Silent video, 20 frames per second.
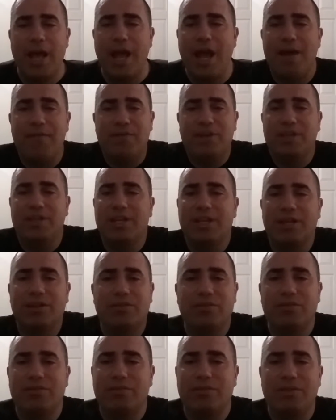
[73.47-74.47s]

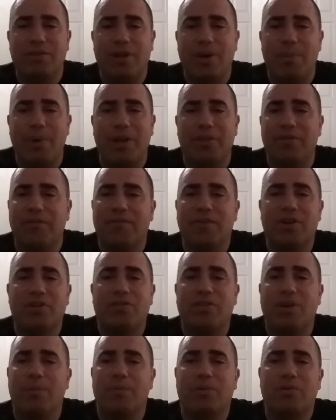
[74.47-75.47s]
everything's about the
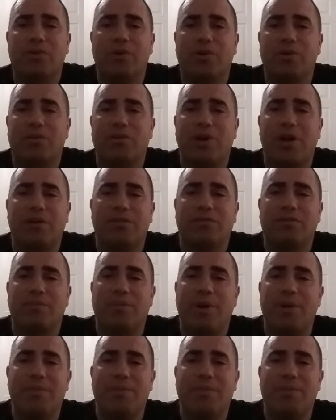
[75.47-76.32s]
first episode is awesome.